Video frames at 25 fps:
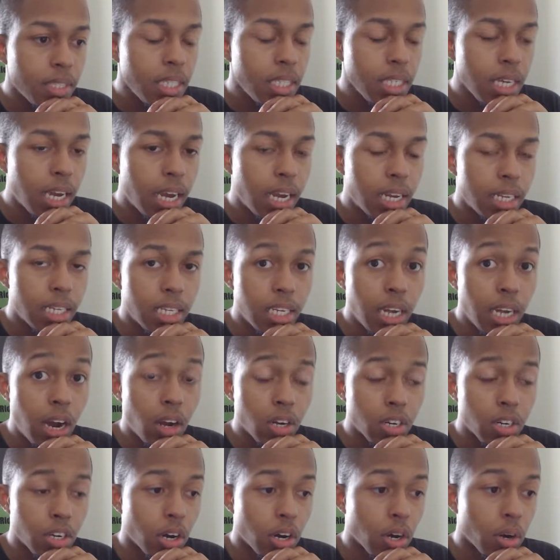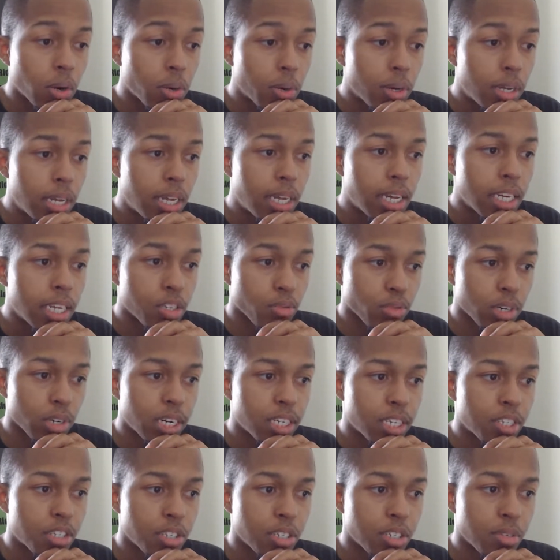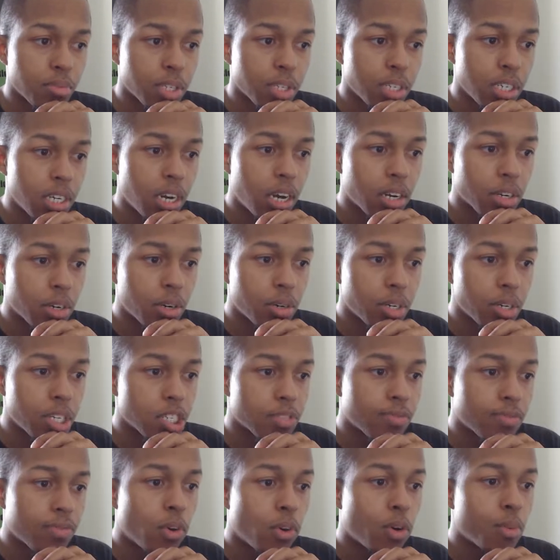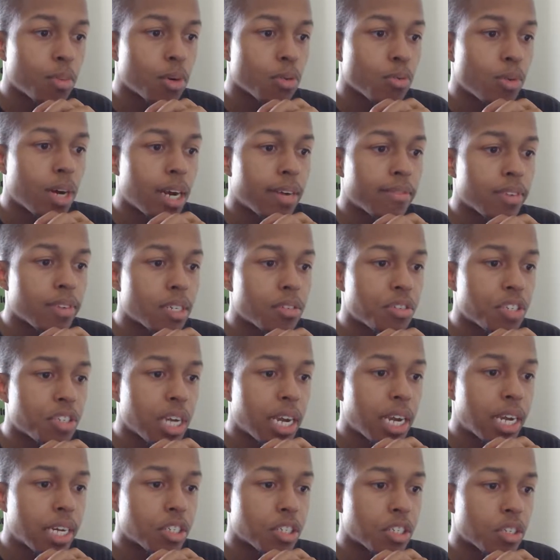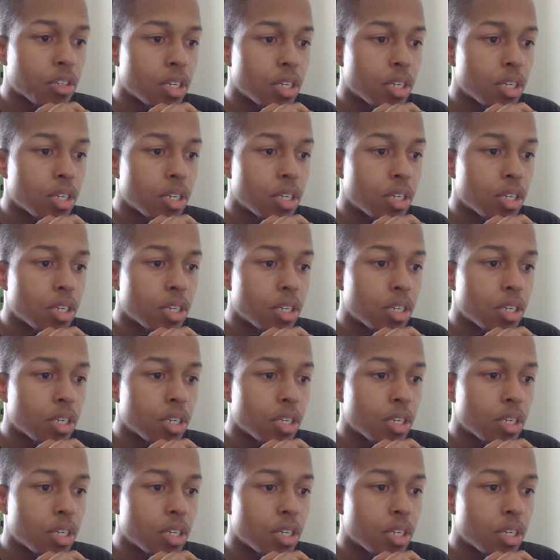Yonko, his relationship with the Yonko is former rival of Shanks,